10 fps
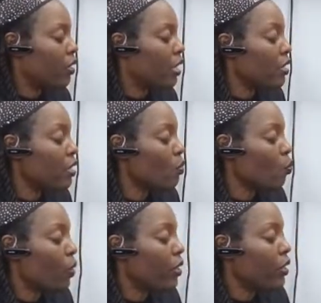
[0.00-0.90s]
This is
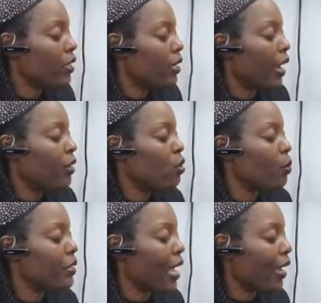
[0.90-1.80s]
one thing that I do
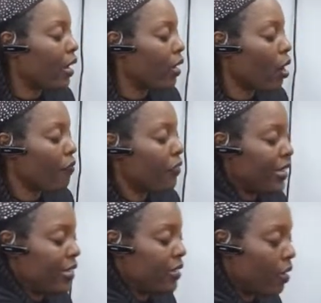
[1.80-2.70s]
is I cut off the
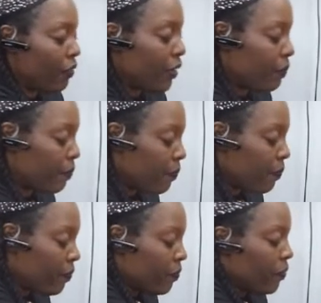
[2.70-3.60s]
end of it
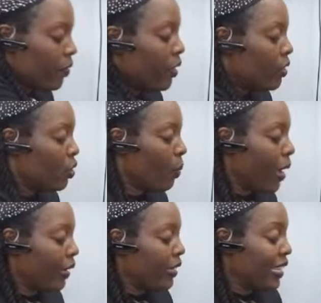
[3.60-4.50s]
so
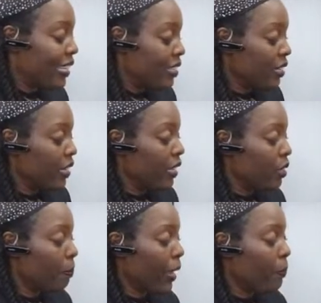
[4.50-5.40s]
I can easily get
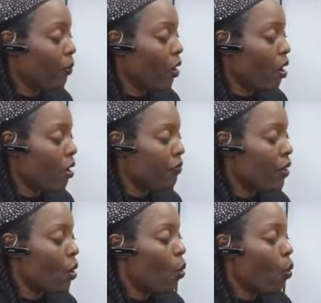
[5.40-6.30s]
the paper off,
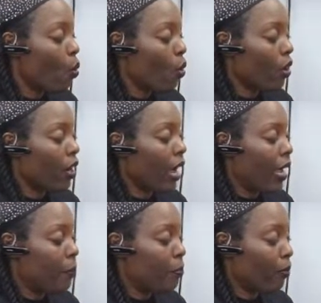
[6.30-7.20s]
or
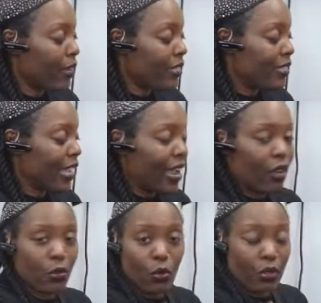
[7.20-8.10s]
I press
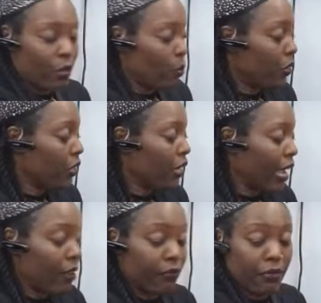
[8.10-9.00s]
down on it with the
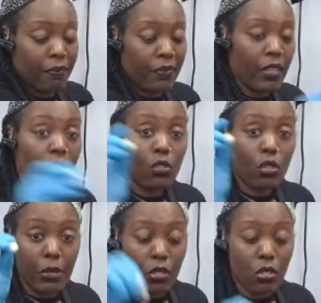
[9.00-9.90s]
knife. So
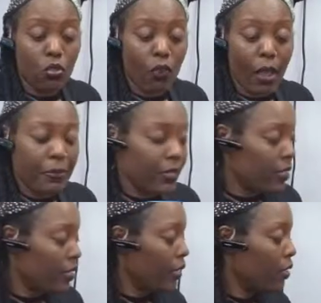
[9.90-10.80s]
I'm going to just drop
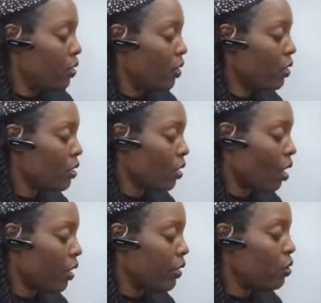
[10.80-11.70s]
this into
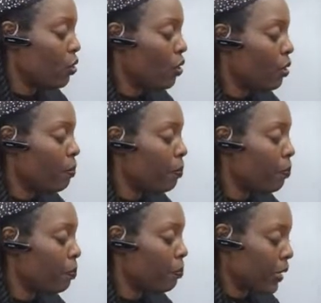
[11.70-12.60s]
the
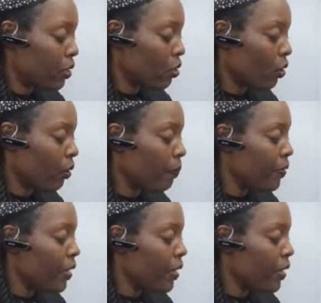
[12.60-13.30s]
mixer.